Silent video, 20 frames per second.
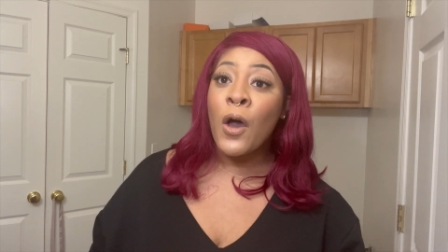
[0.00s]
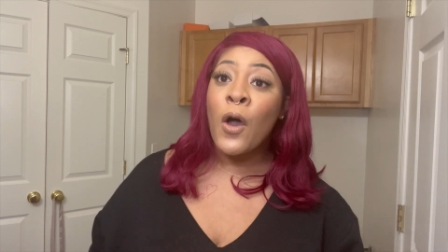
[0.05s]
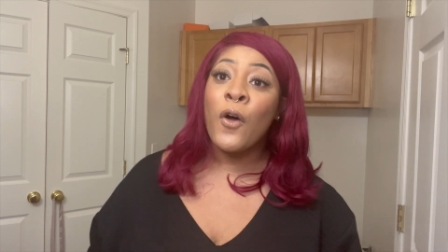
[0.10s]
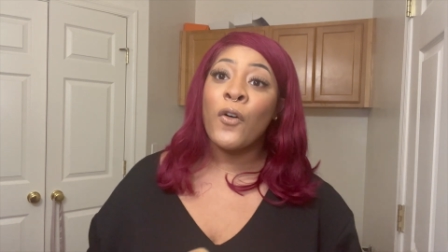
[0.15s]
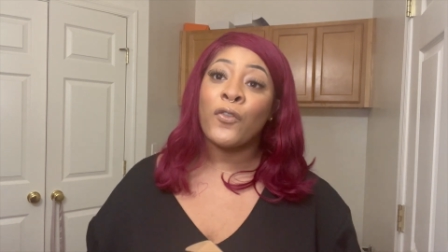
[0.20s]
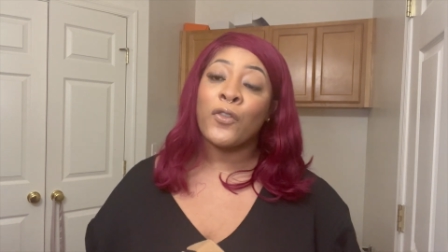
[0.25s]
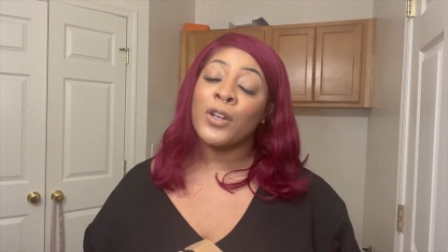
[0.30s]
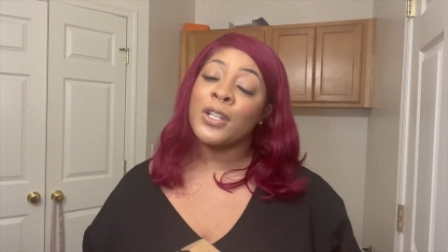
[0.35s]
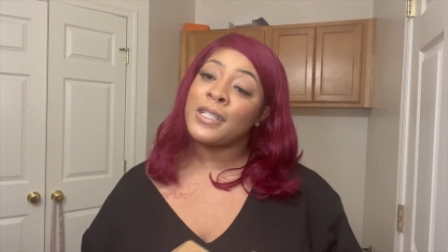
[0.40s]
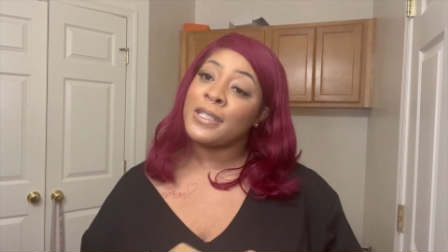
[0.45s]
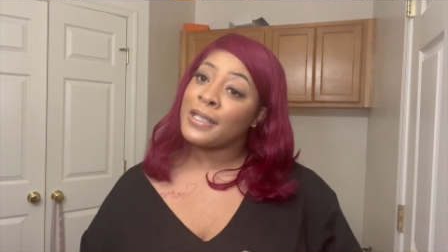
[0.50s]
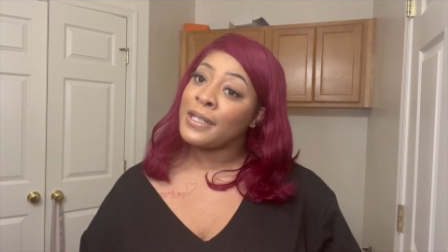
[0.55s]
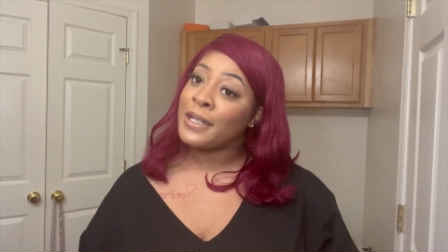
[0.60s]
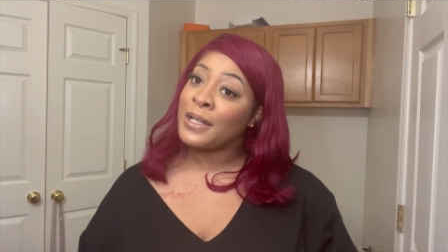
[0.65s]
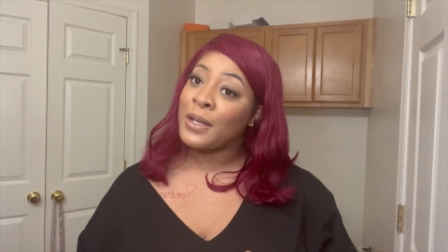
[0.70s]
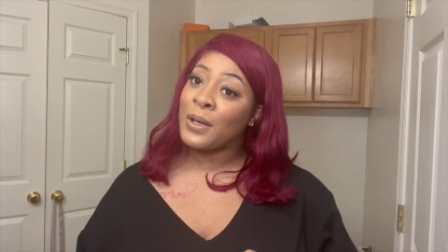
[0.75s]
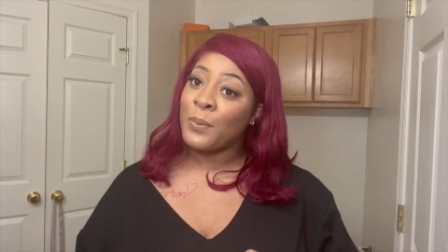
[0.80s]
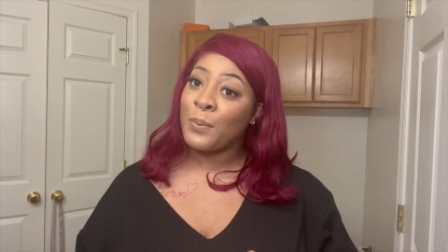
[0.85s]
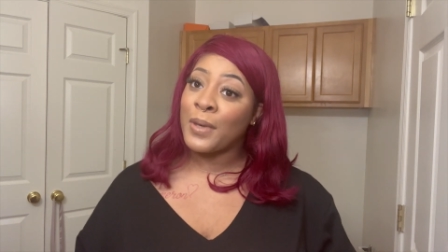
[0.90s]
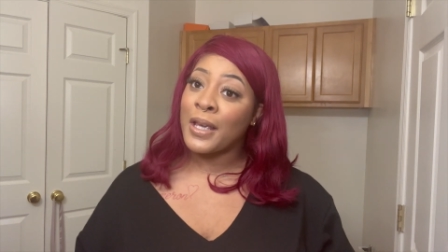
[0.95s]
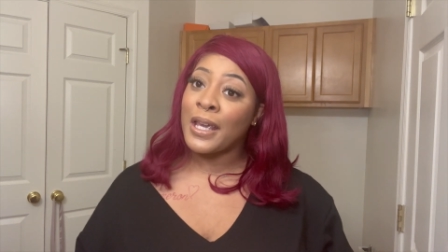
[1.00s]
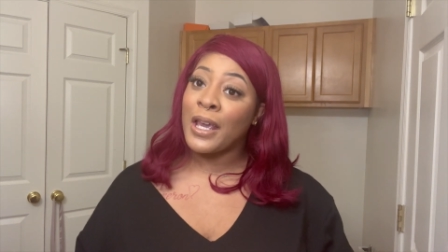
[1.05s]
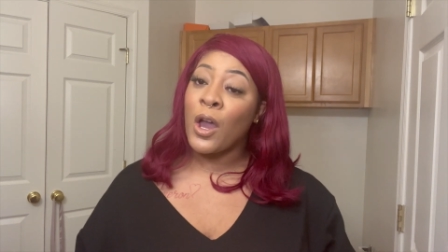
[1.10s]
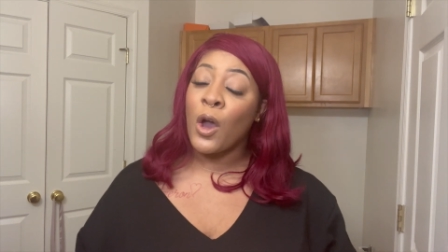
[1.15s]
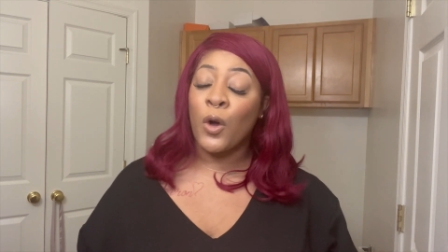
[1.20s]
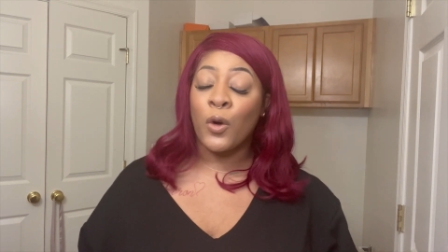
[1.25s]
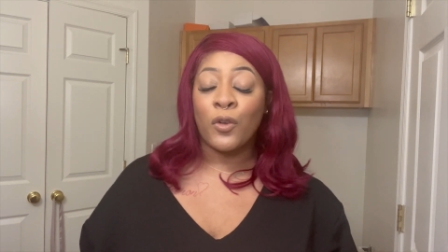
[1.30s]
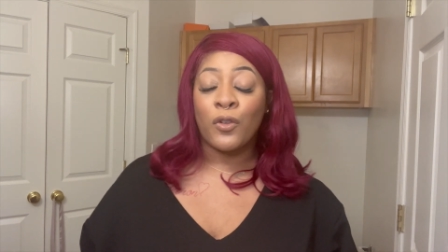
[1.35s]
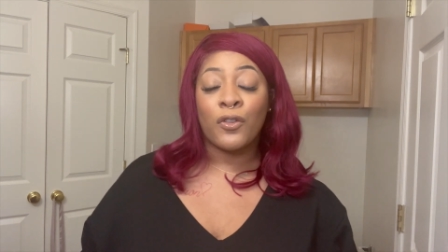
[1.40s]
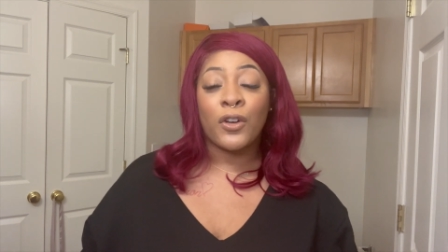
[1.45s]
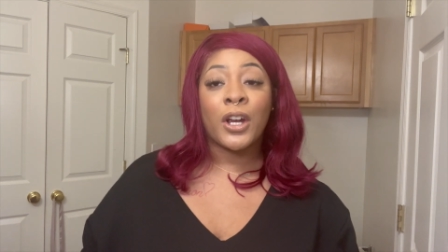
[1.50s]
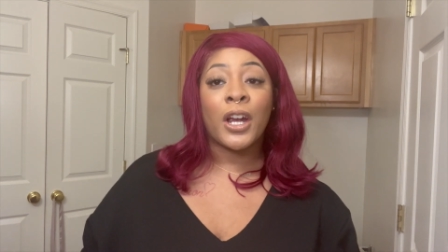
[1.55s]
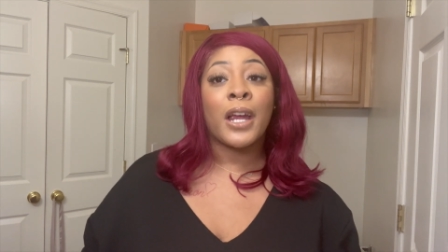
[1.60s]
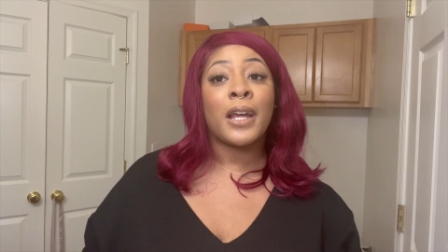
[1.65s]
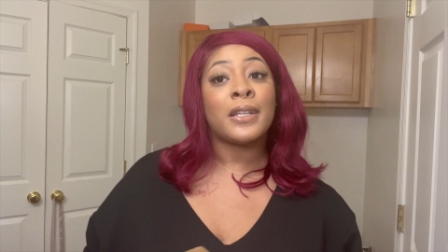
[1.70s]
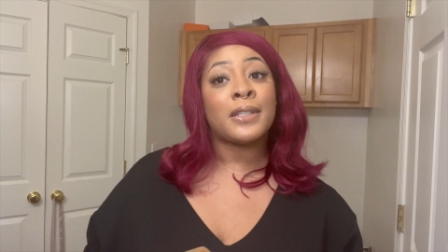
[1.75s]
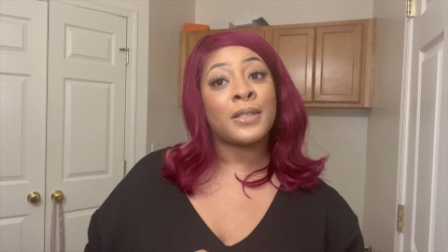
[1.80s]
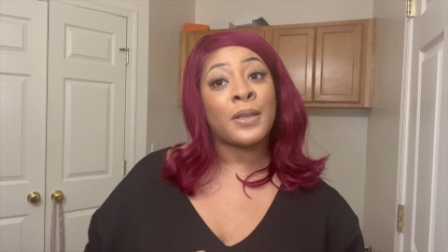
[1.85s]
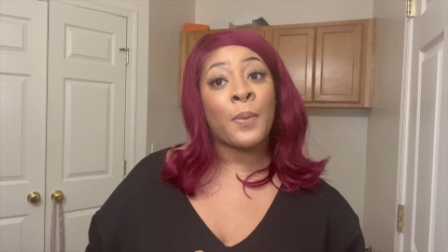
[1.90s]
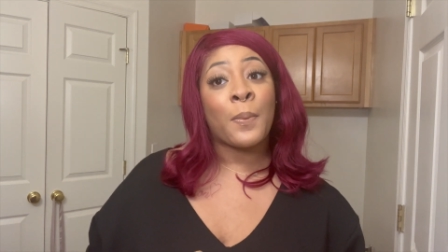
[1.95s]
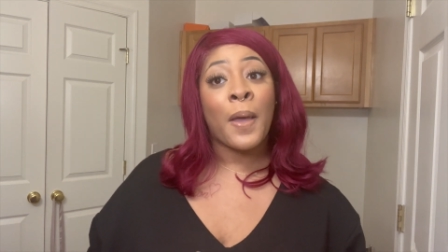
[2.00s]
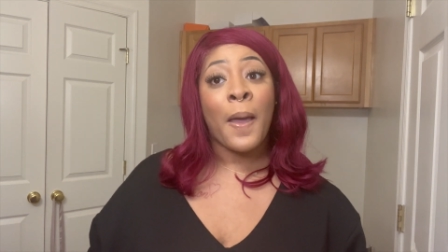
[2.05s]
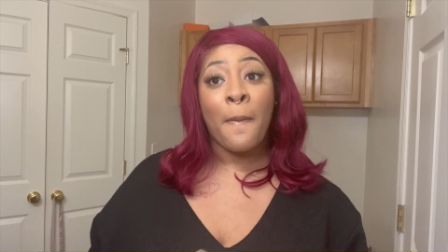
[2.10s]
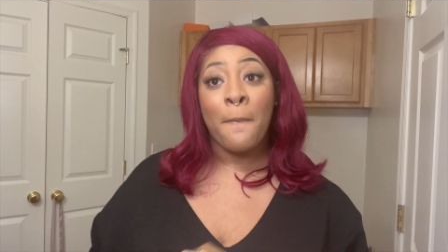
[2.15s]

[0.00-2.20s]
for sending me over some